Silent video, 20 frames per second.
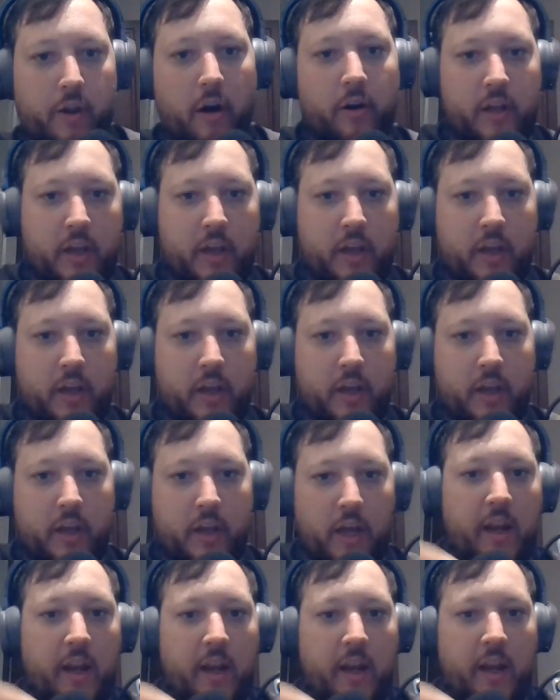They're
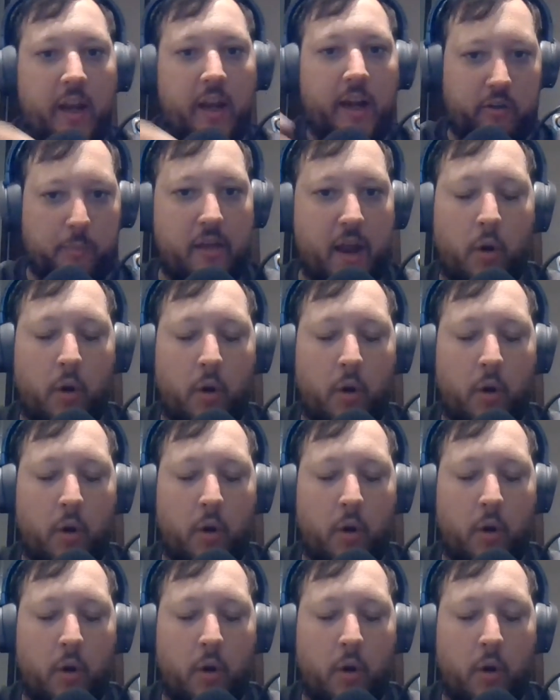getting the supply they
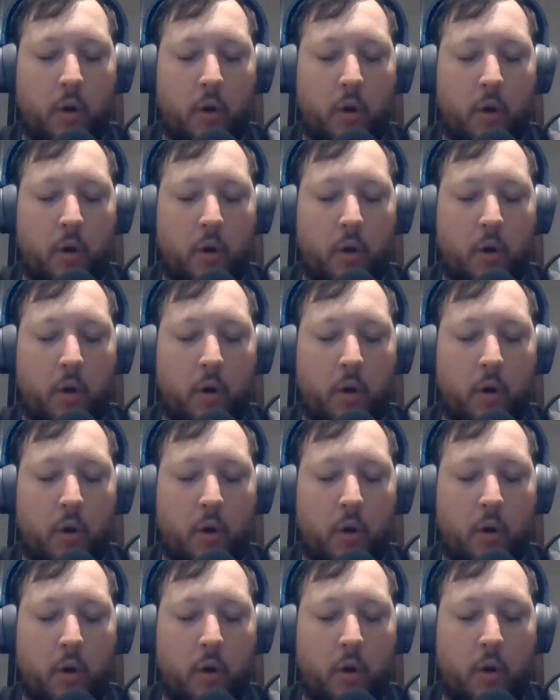want, while other people don't
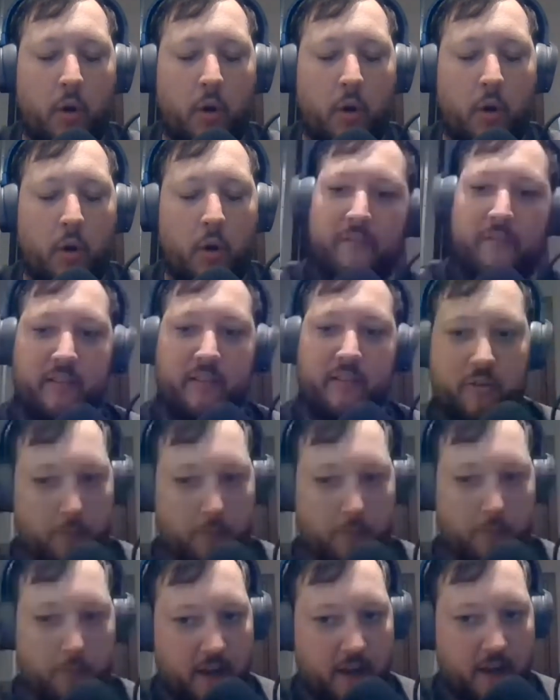have access to the
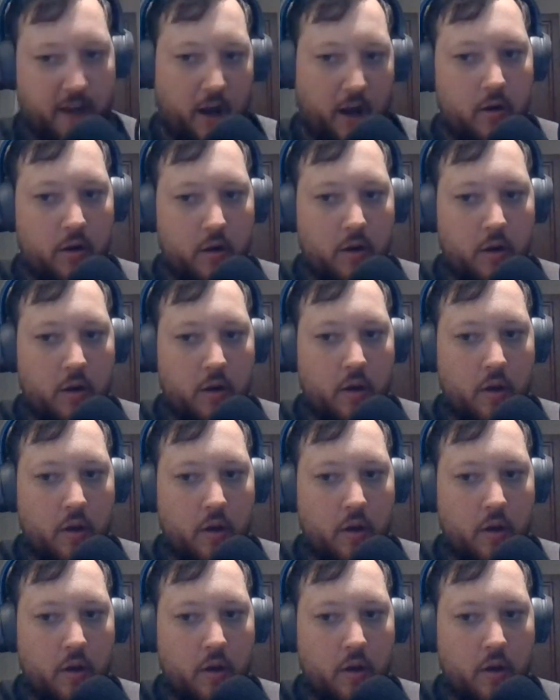supply they desire.